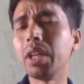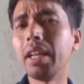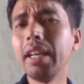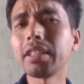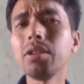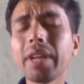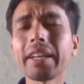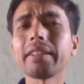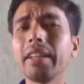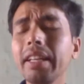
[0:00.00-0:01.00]
let's
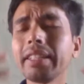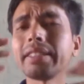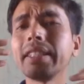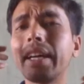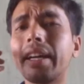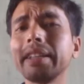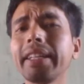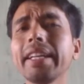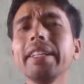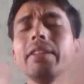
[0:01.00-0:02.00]

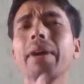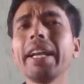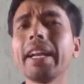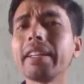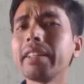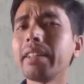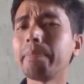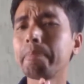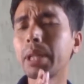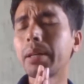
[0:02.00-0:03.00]
take a rewind at the
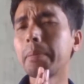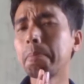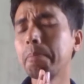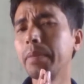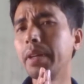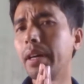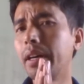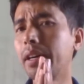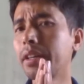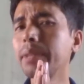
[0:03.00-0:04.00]

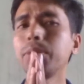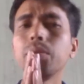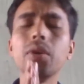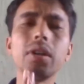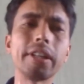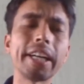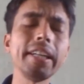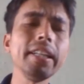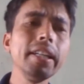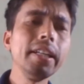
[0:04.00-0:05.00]
crypto world,
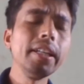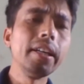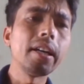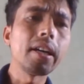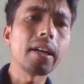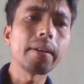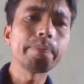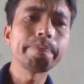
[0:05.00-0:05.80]
right? Uh,